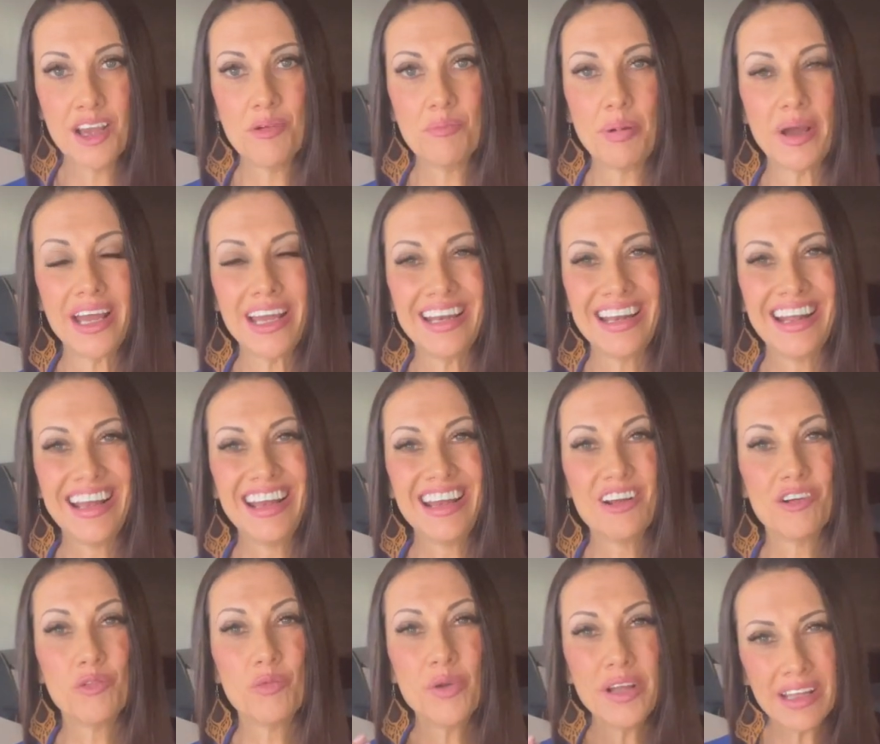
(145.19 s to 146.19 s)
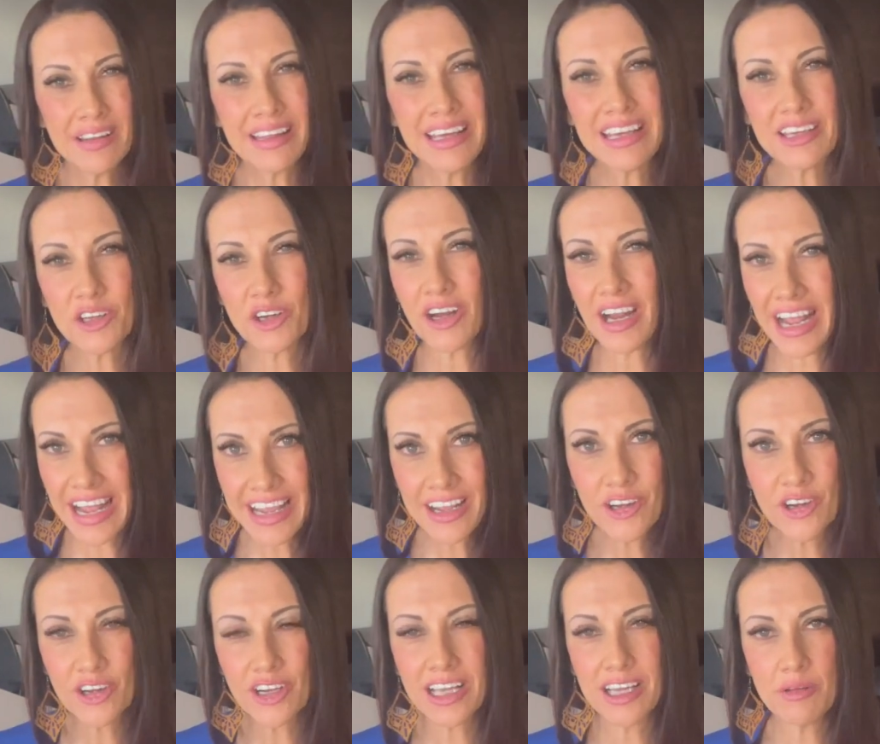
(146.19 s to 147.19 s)
But really, your
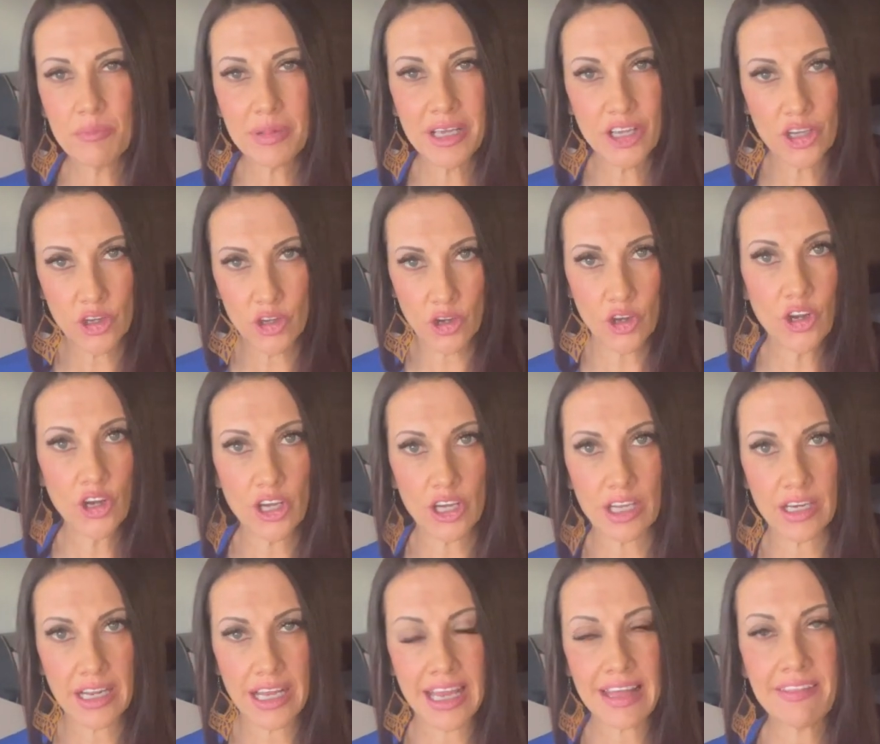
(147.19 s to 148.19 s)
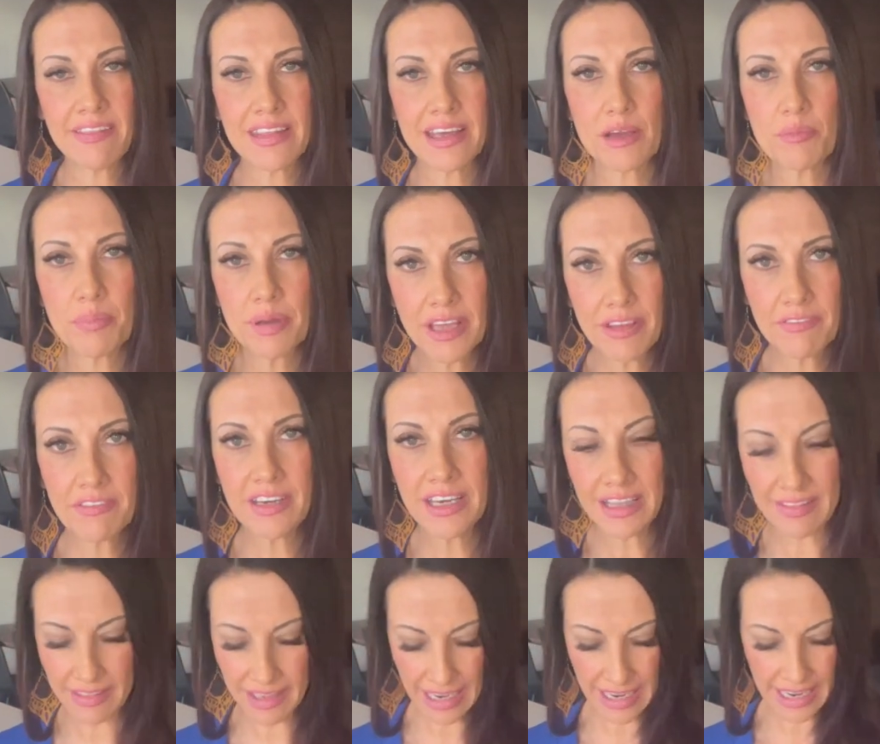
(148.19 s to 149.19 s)
anger can be good. And the epiphany
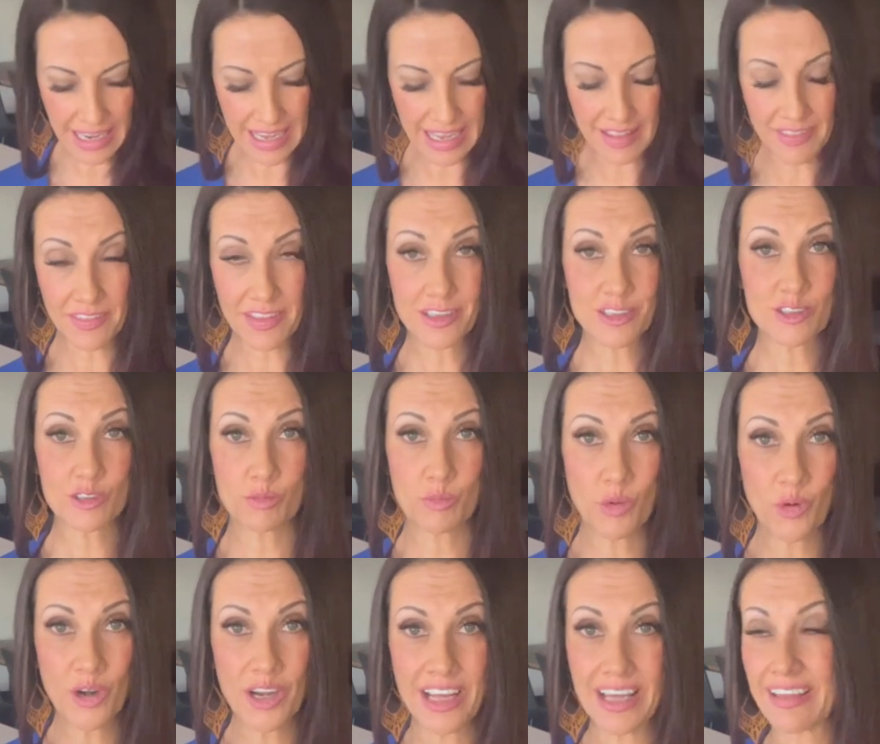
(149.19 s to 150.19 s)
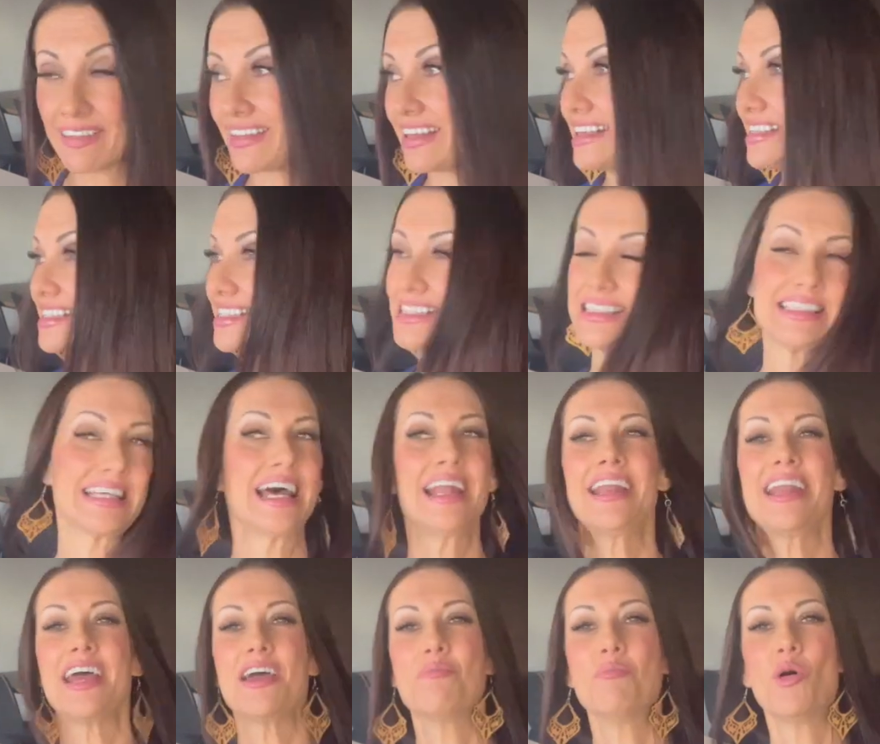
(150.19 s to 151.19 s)
that I had this morning, this
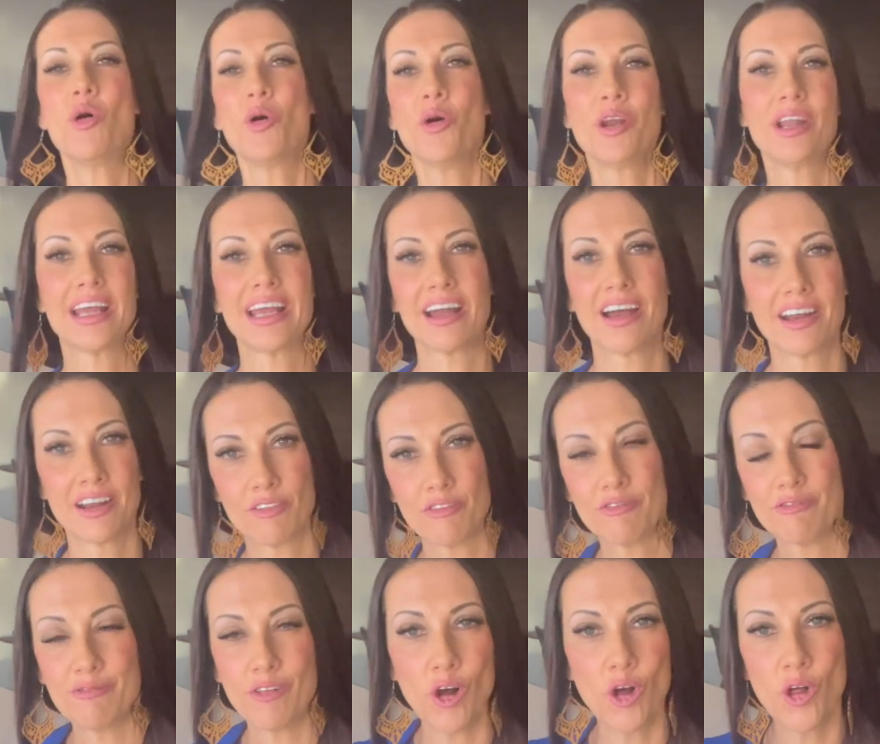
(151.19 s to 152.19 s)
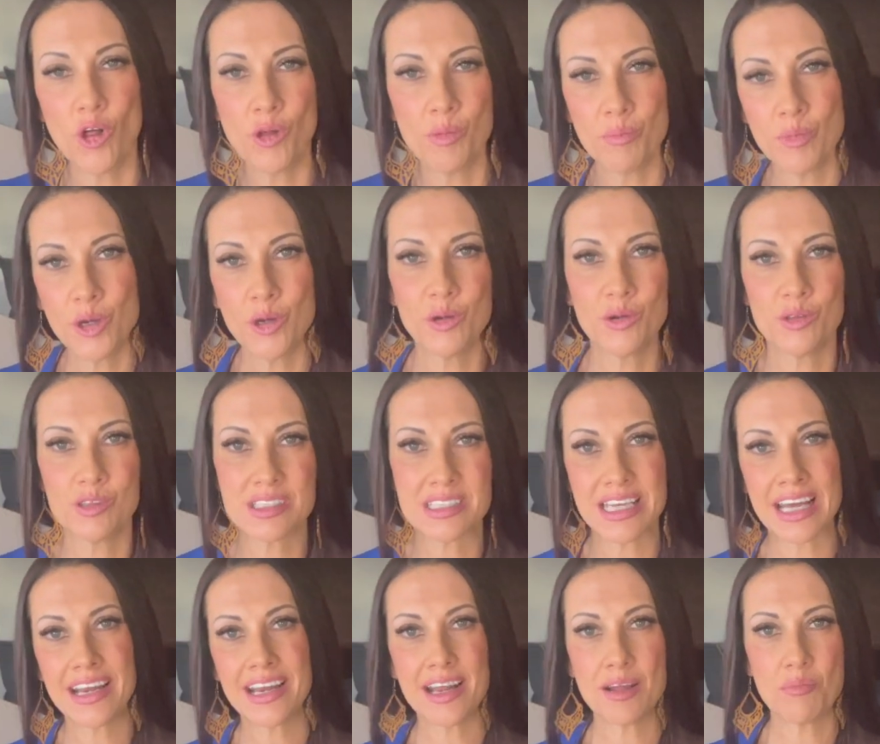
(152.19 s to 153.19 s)
Sunday morning, on a full moon
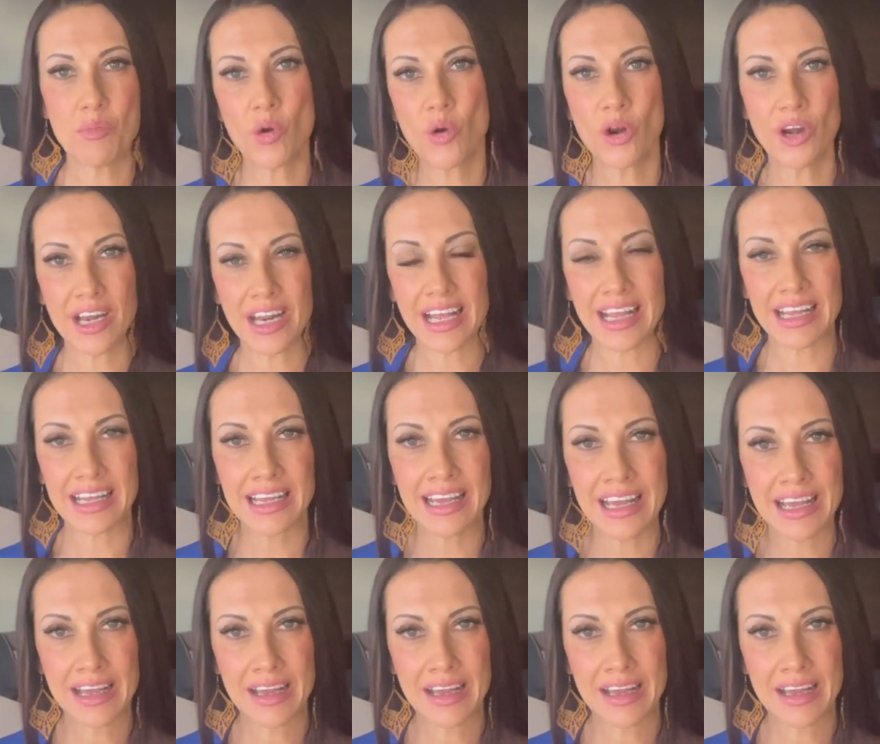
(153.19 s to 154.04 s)
Sunday morning,